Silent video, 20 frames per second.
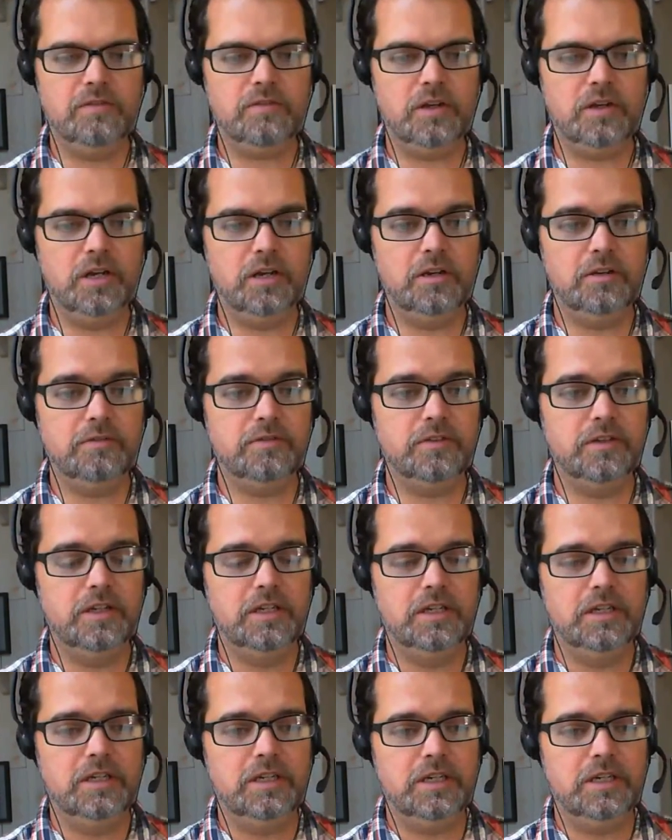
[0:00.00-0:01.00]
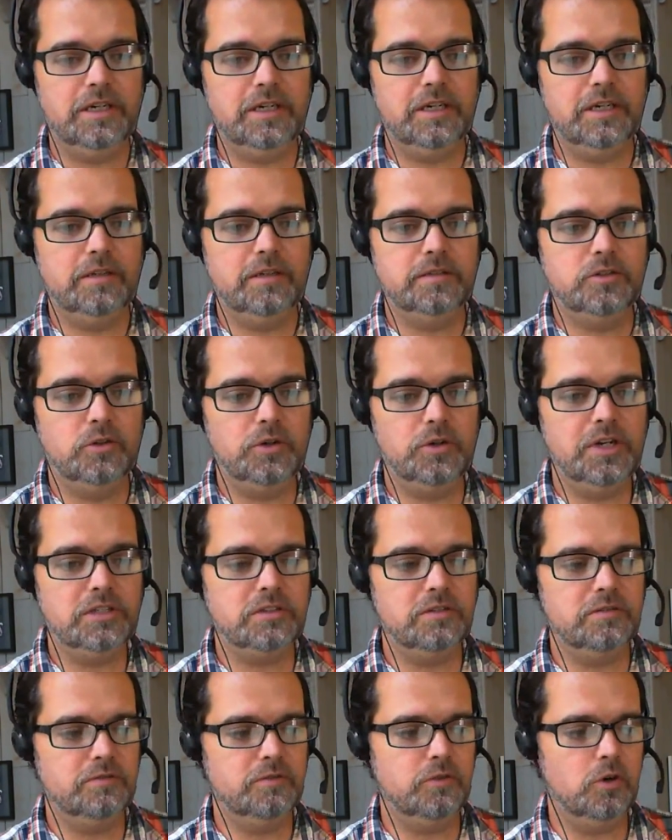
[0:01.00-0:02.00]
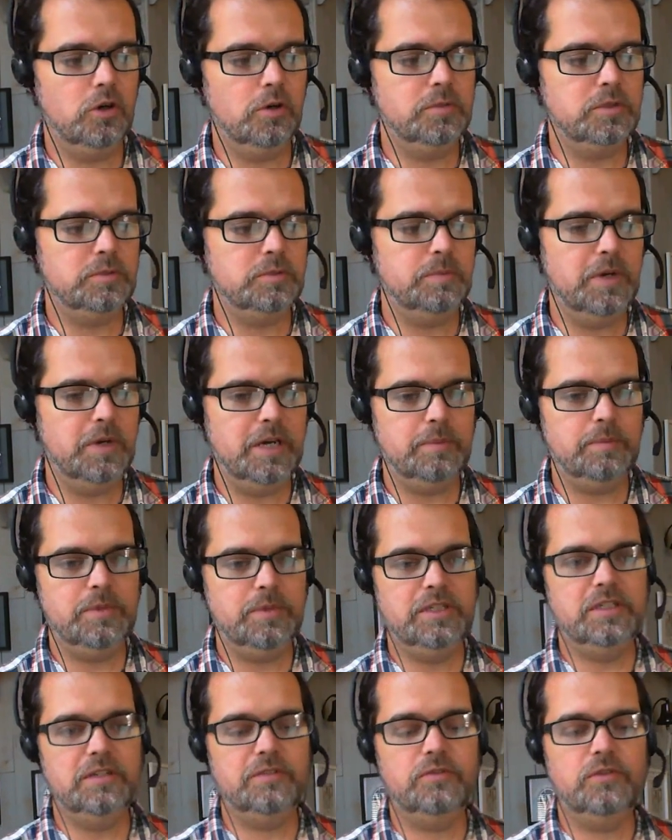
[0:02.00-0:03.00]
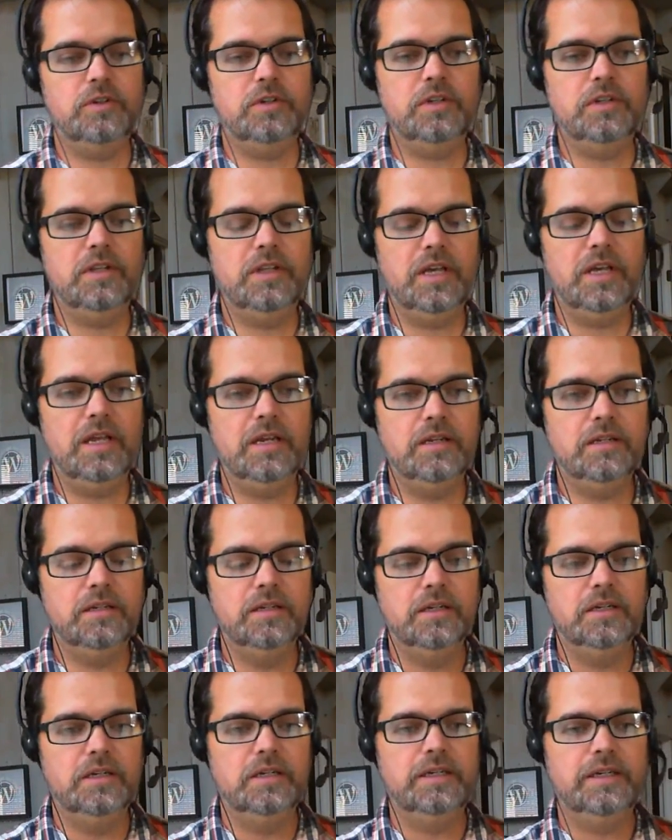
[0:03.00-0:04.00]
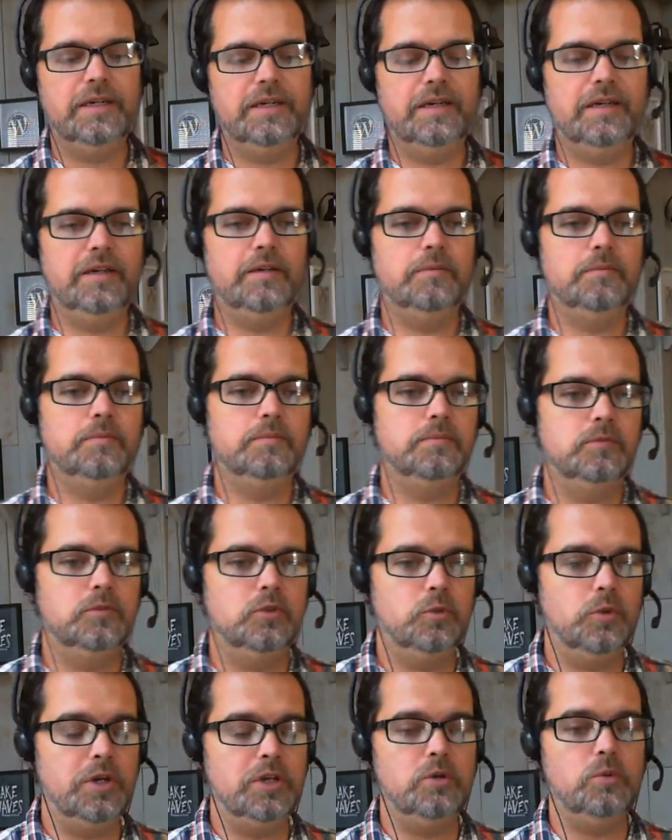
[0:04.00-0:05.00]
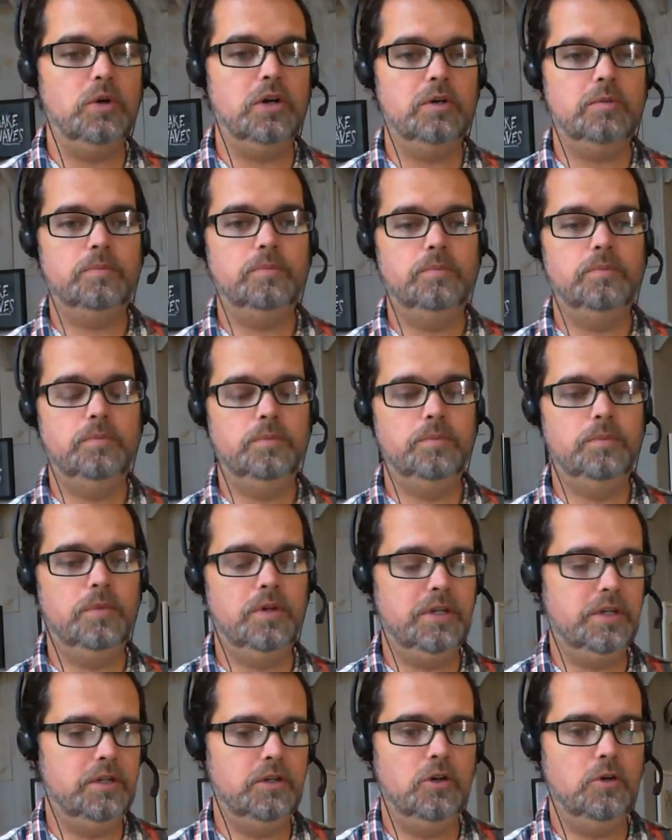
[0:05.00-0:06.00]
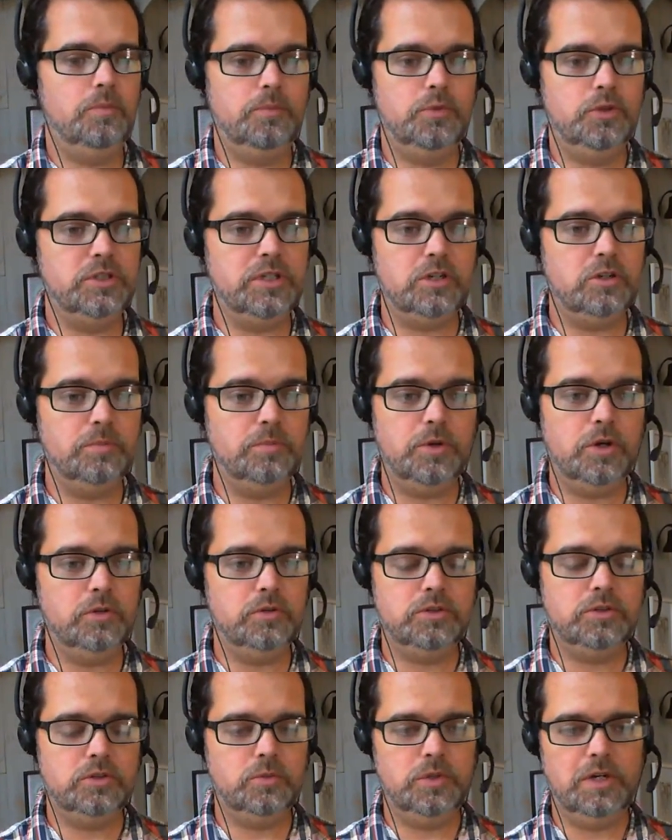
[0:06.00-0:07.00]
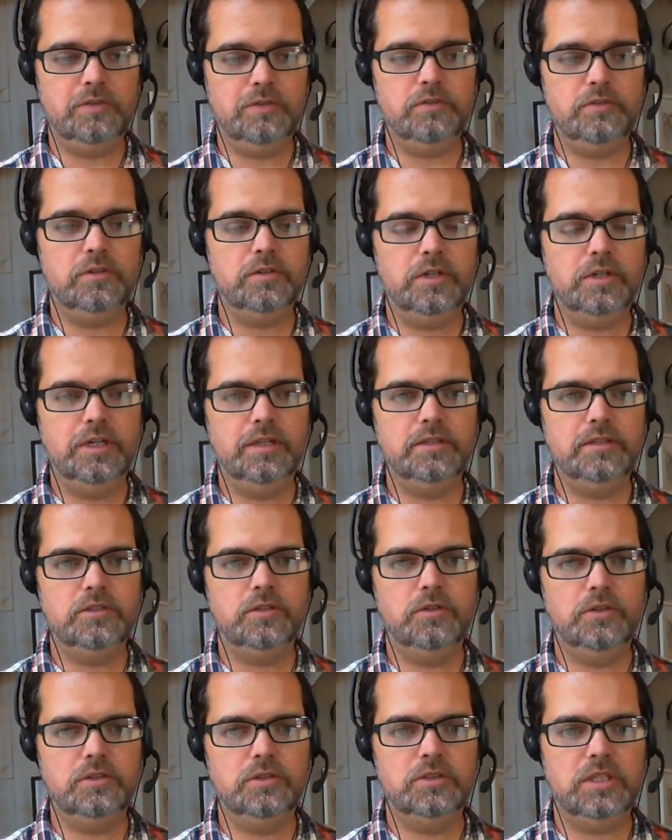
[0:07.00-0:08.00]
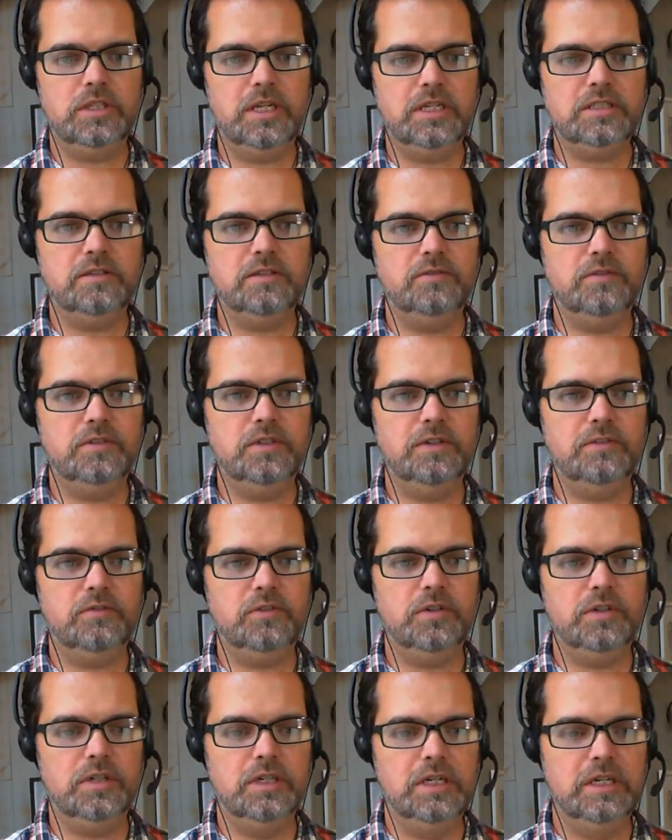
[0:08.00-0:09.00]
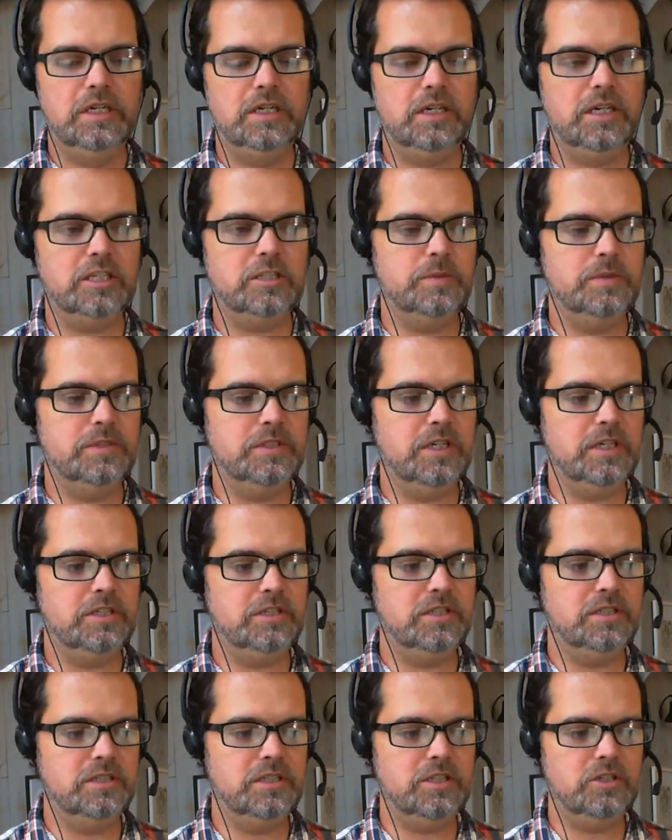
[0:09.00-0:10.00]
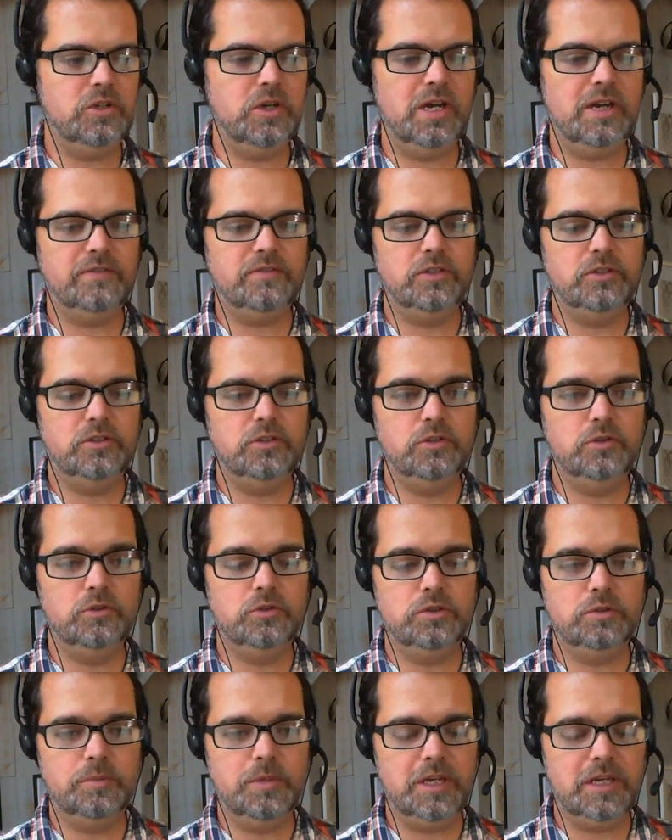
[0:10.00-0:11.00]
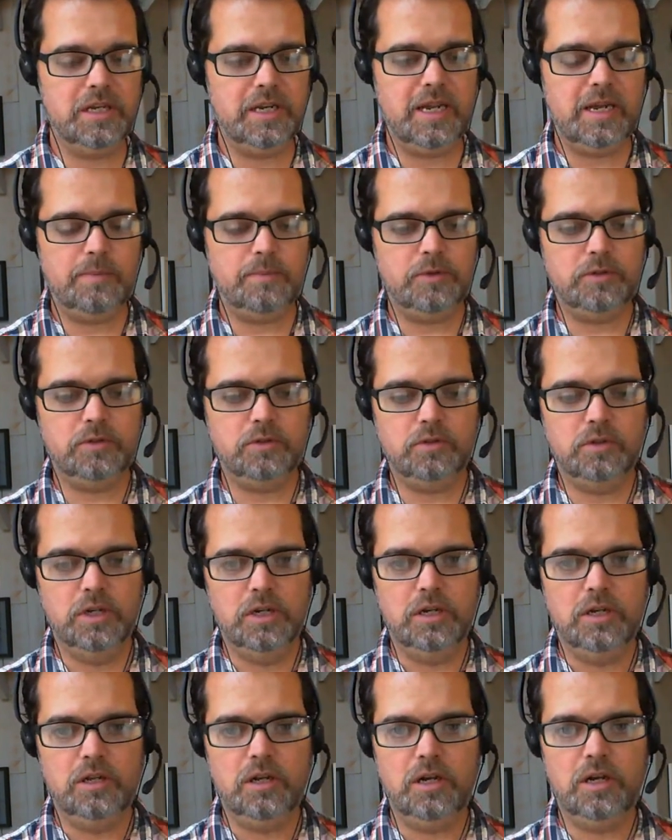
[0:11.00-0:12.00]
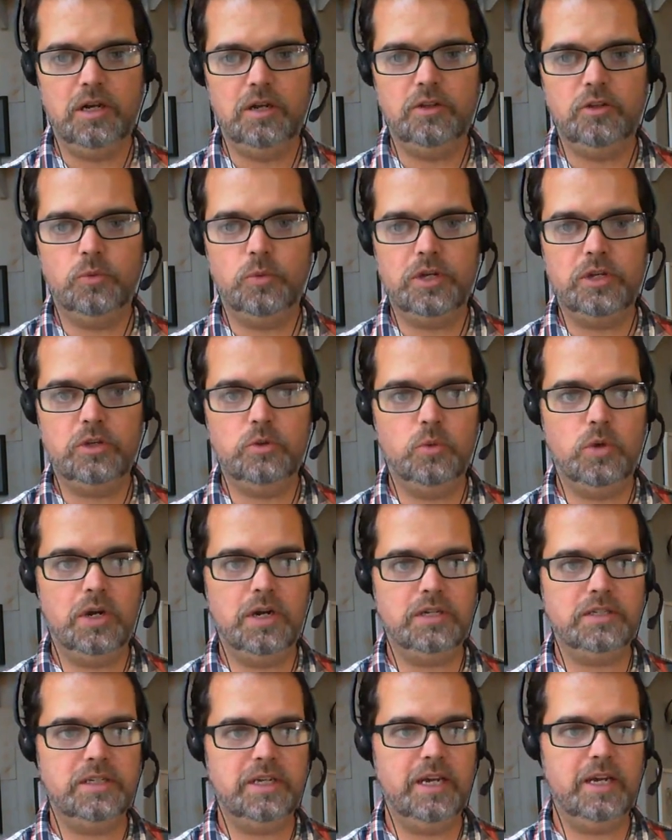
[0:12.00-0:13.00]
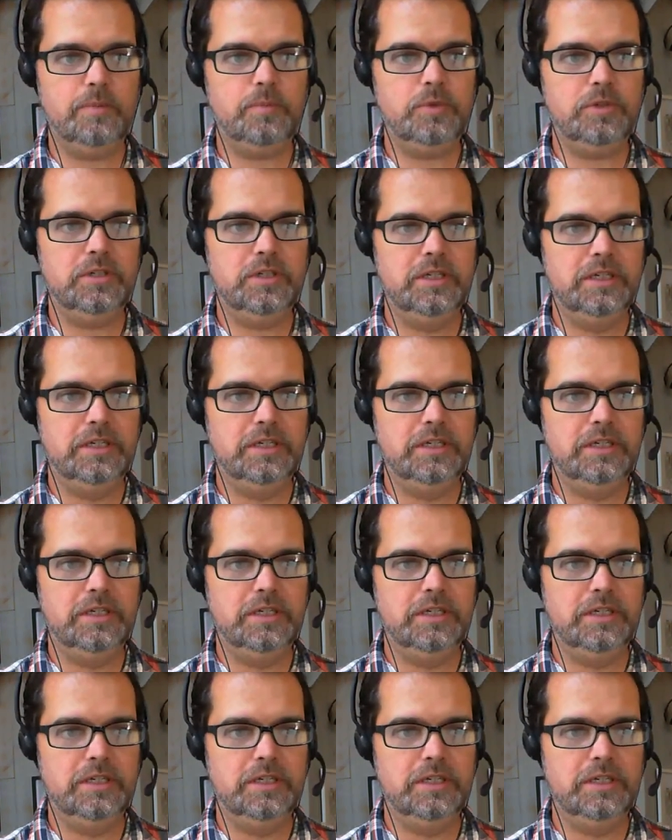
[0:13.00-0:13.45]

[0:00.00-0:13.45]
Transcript: of donation forms might be different than the way you want to present your posts or whatever. And so there's lots of different customizations that you have to do to make it happen the way you want it to happen.